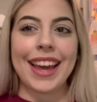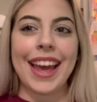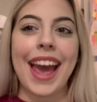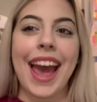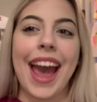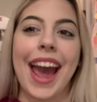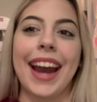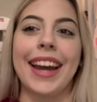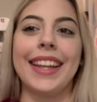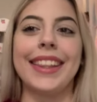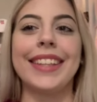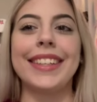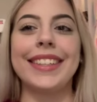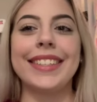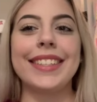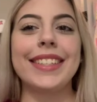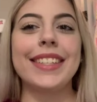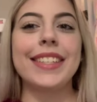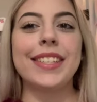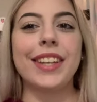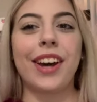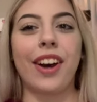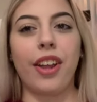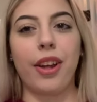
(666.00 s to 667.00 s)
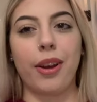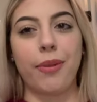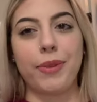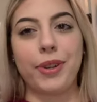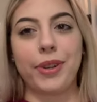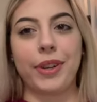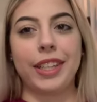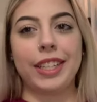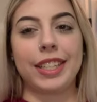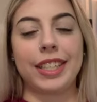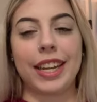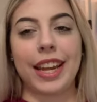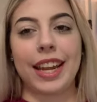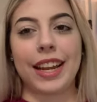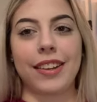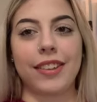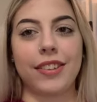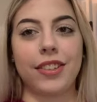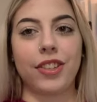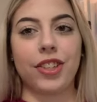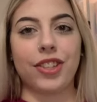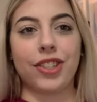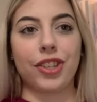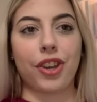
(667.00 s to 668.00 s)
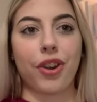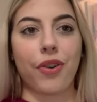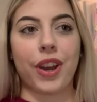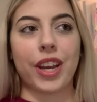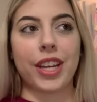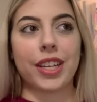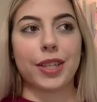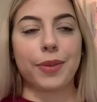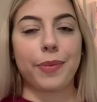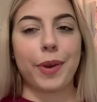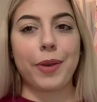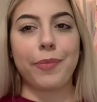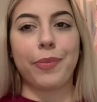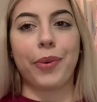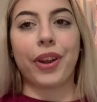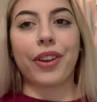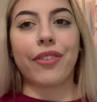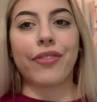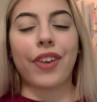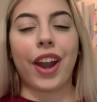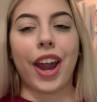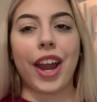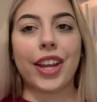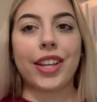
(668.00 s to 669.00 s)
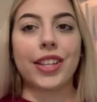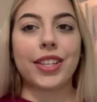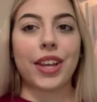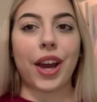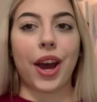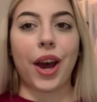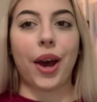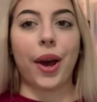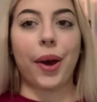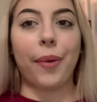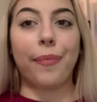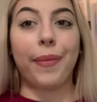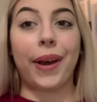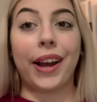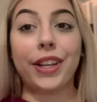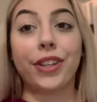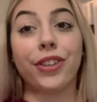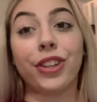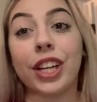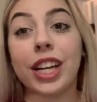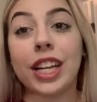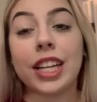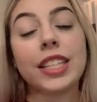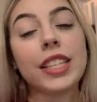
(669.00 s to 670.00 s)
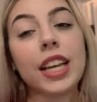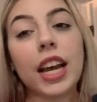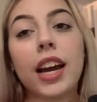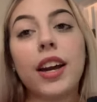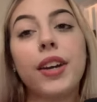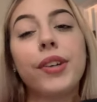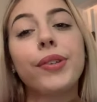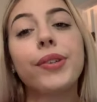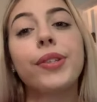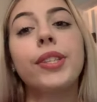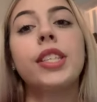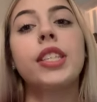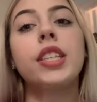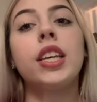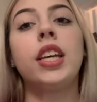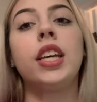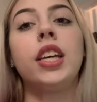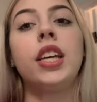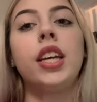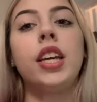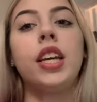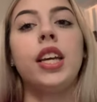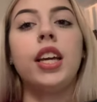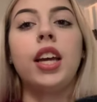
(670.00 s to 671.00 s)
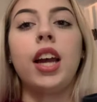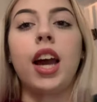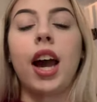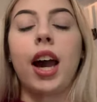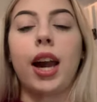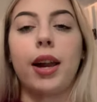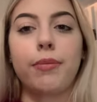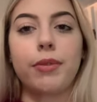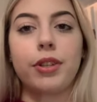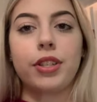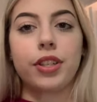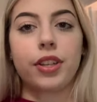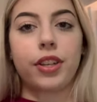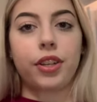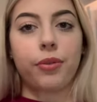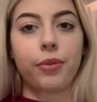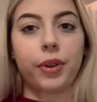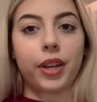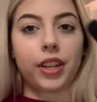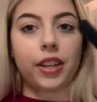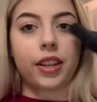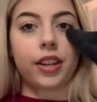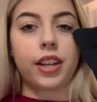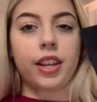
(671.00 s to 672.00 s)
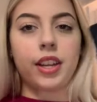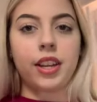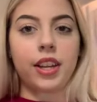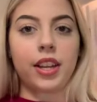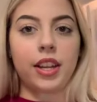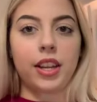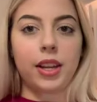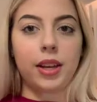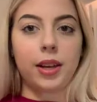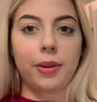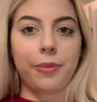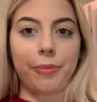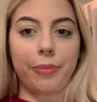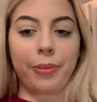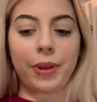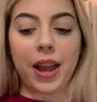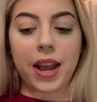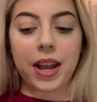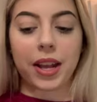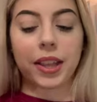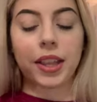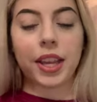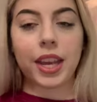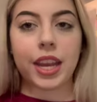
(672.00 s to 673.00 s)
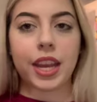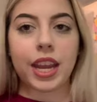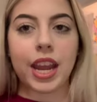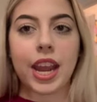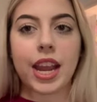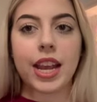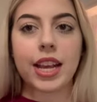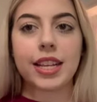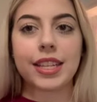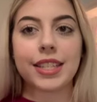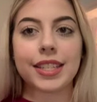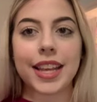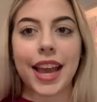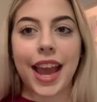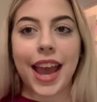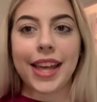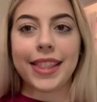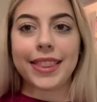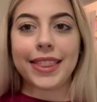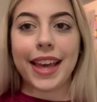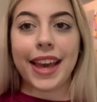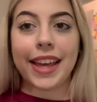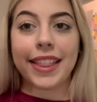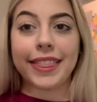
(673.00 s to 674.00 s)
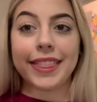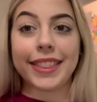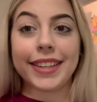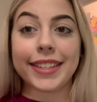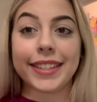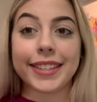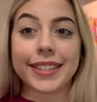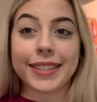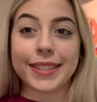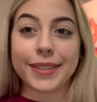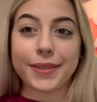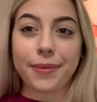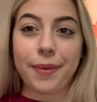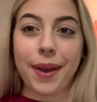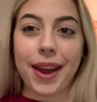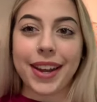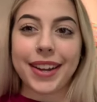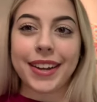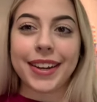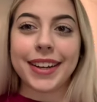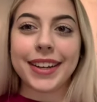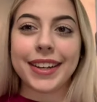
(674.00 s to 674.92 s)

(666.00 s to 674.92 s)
And then since all I'm doing today is just going to my boyfriend's Madrina's house, I'm just gonna wear black leggings and then this sweater.